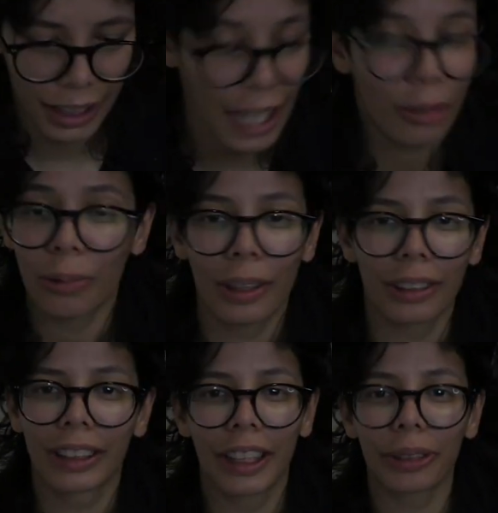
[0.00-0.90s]
I don't want
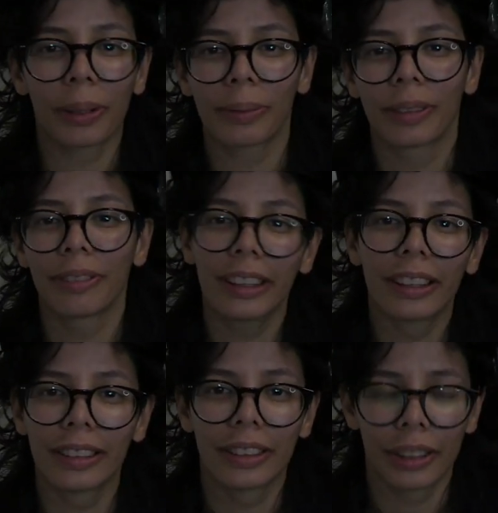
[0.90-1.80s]
to care about my
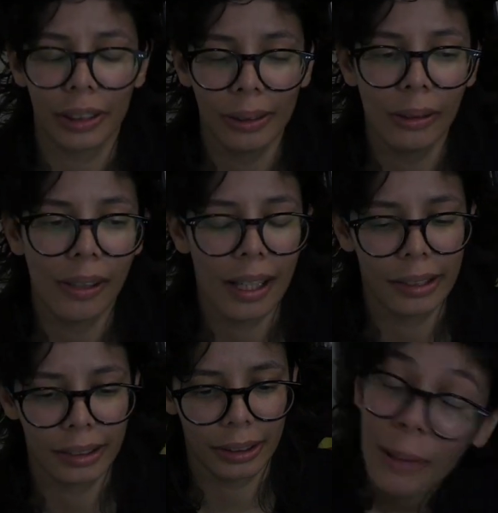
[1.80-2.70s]
feelings, you know?
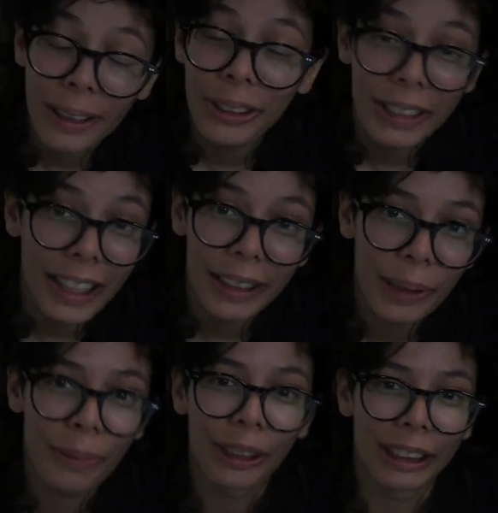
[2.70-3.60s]
And I don't want to do that
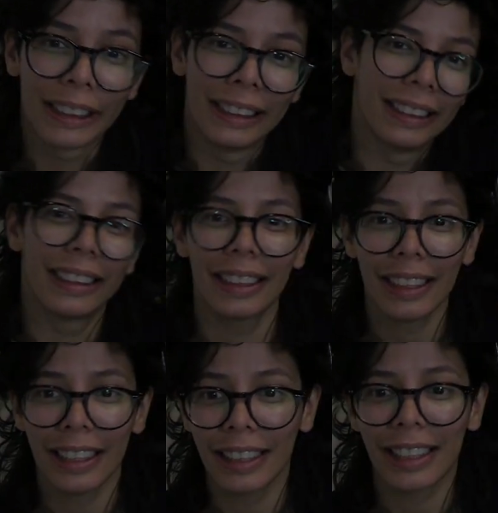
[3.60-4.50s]
anymore.
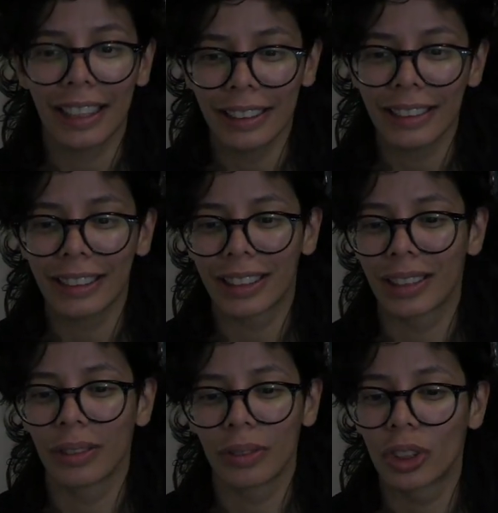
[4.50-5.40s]
At the end, it's
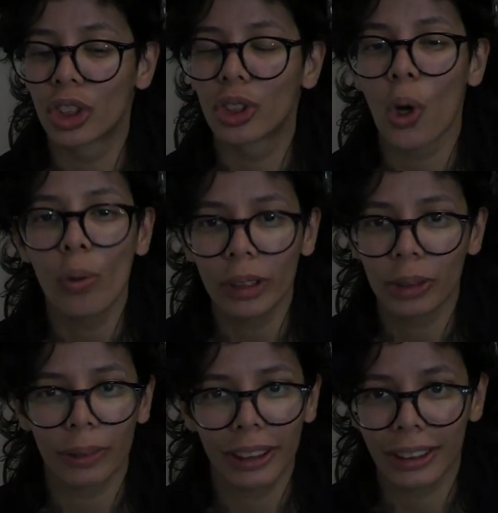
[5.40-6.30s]
so
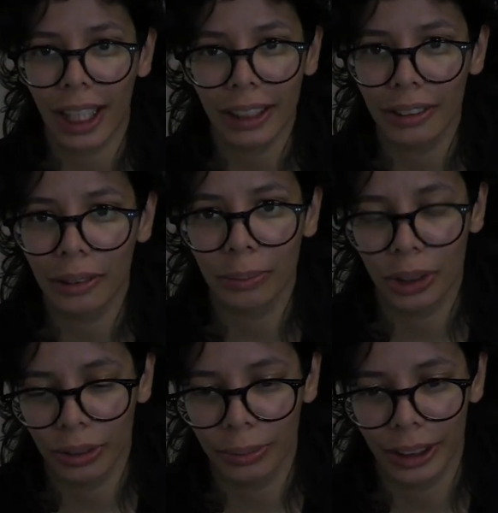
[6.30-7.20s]
much more time
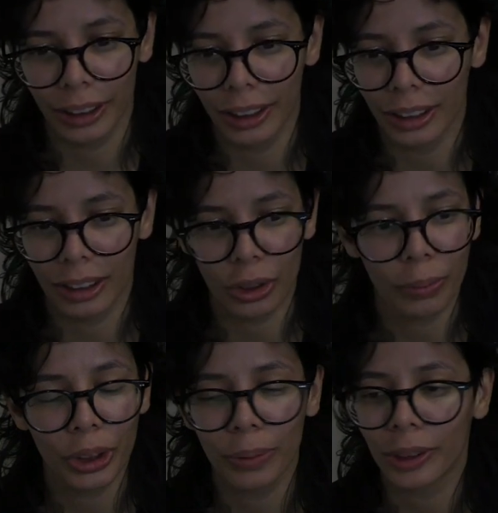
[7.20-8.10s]
consuming. It's so
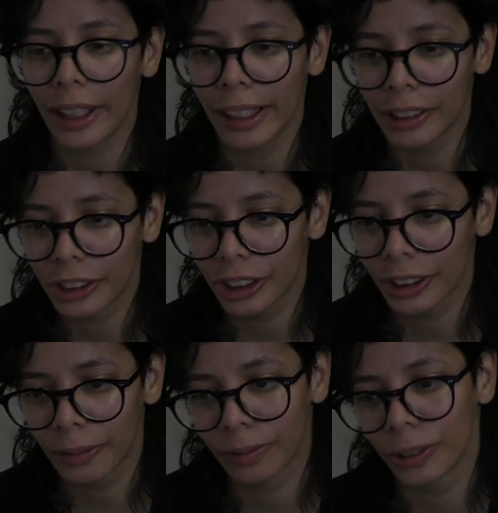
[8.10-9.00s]
much more energy
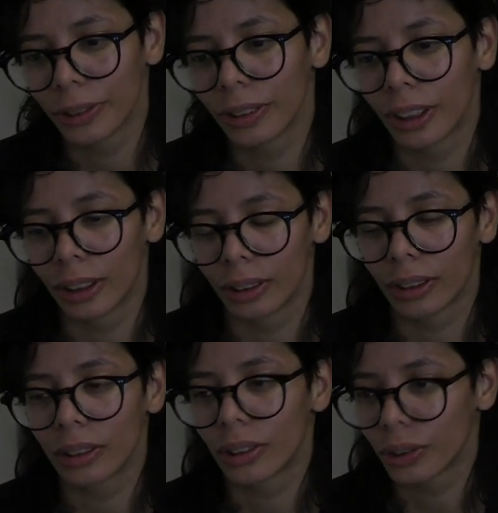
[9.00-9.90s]

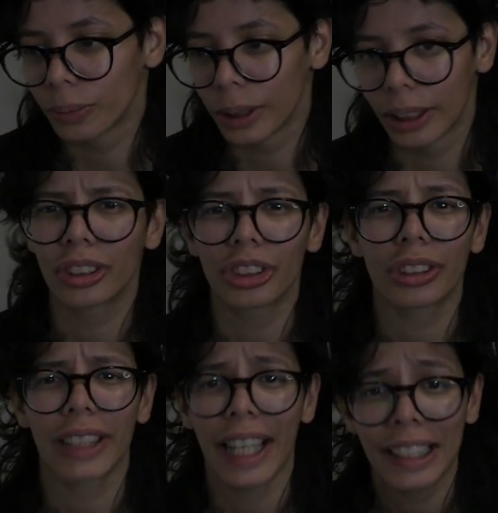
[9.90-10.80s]
consuming than
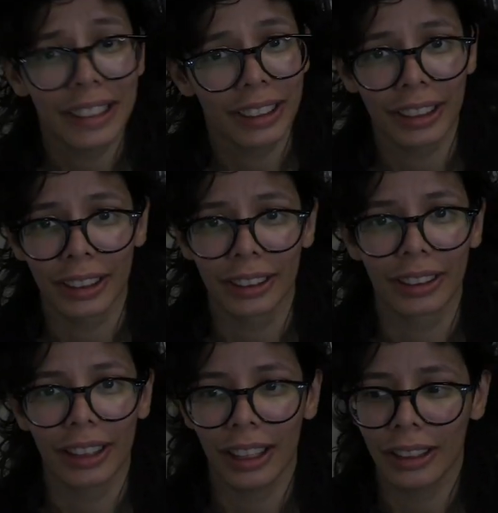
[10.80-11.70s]
just handling it
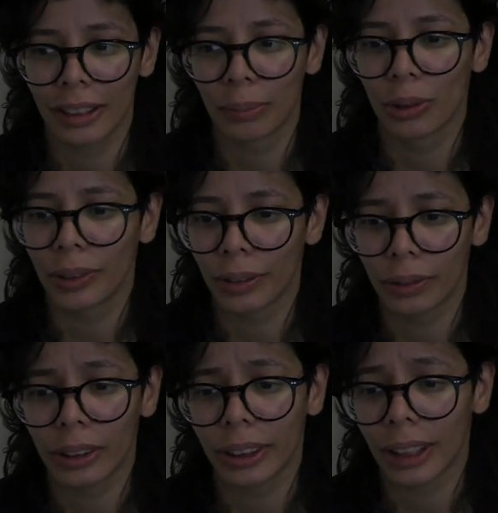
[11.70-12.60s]
and moving
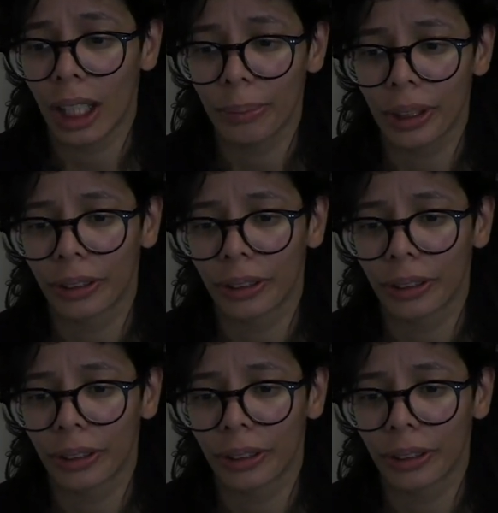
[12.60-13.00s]
forward and not being